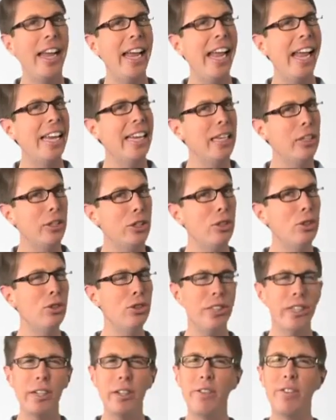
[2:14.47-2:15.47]
And
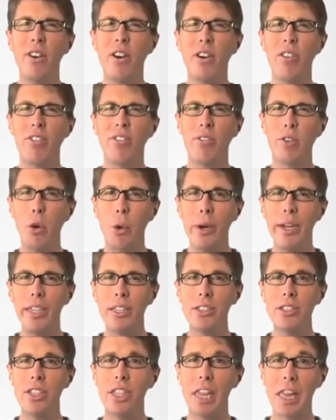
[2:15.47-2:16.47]
issues that involve
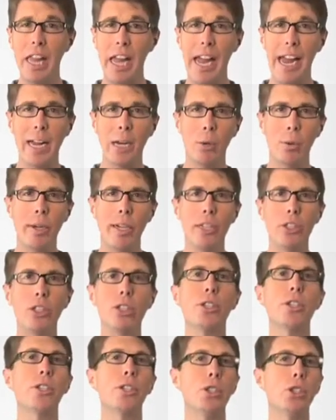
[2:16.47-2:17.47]
voice and language
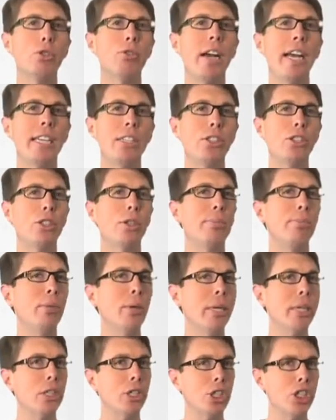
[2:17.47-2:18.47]
are addressed to
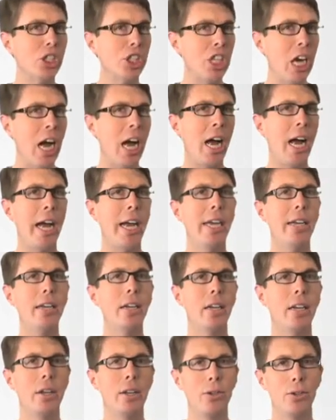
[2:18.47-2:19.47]
bring shine
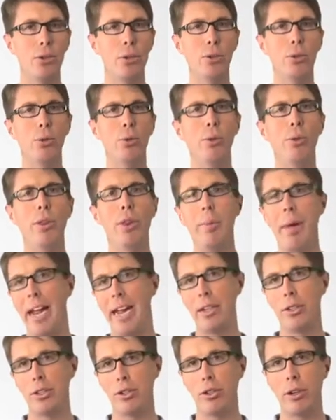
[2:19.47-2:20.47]
to the
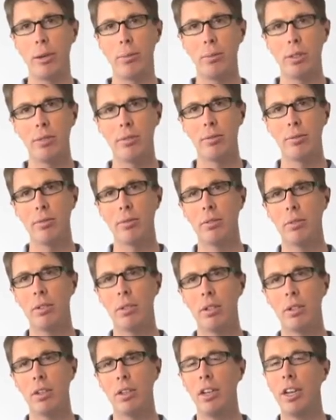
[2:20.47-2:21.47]
manuscript.
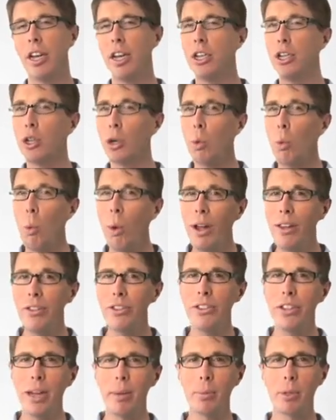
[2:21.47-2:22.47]
You're one
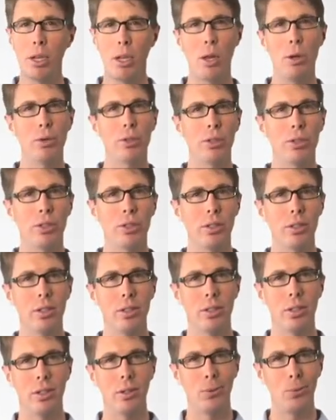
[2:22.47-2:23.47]
step closer
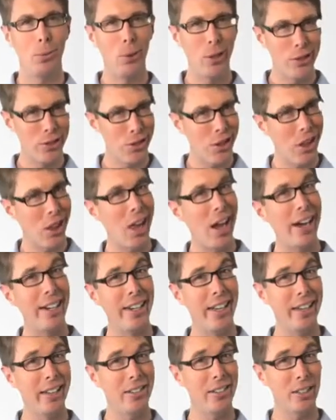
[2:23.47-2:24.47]
once the line
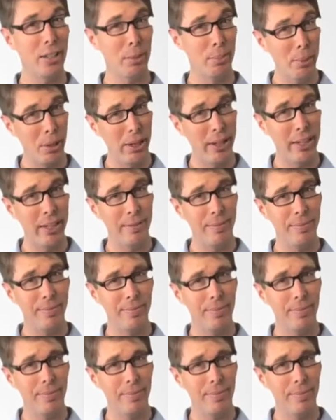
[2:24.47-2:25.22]
edit's complete.